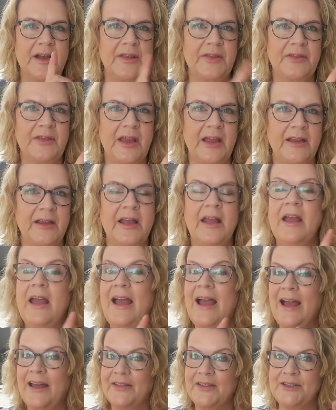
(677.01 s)
I think,
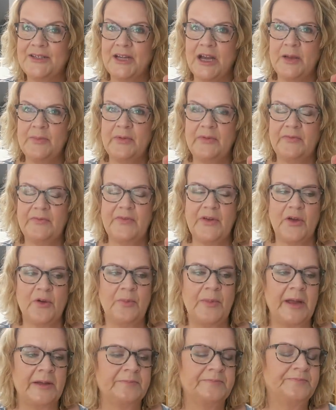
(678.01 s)
at the time of
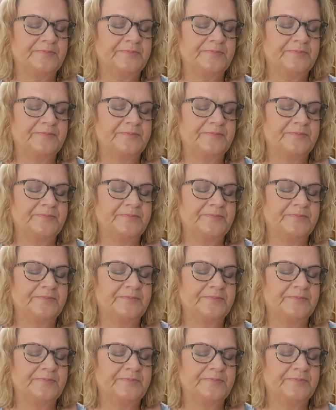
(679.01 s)
filming